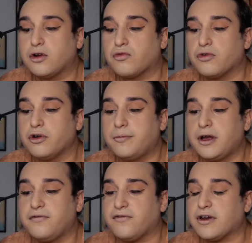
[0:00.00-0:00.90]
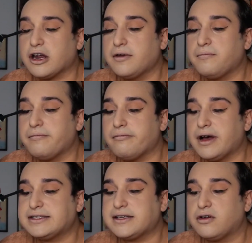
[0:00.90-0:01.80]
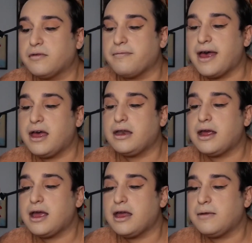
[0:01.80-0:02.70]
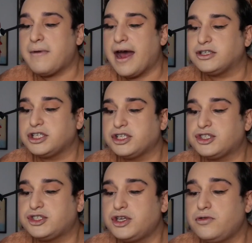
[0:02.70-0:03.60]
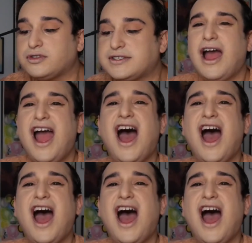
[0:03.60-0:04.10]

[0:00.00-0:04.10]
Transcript: group of very muscular men in matching suits.